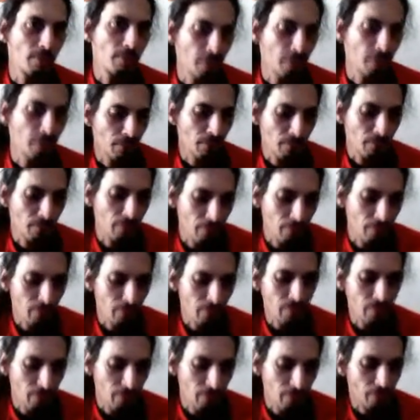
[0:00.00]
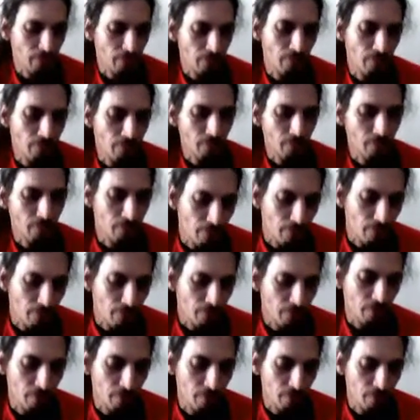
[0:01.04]

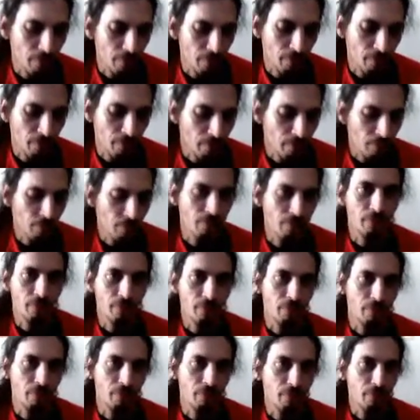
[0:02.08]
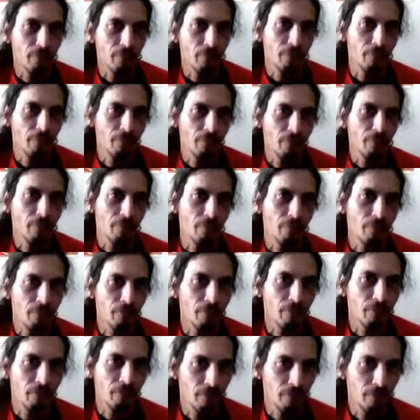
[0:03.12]

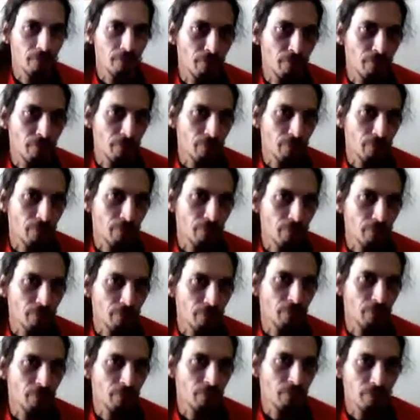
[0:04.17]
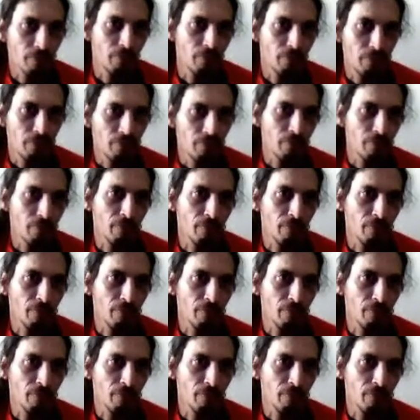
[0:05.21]
No one is speaking in this clip.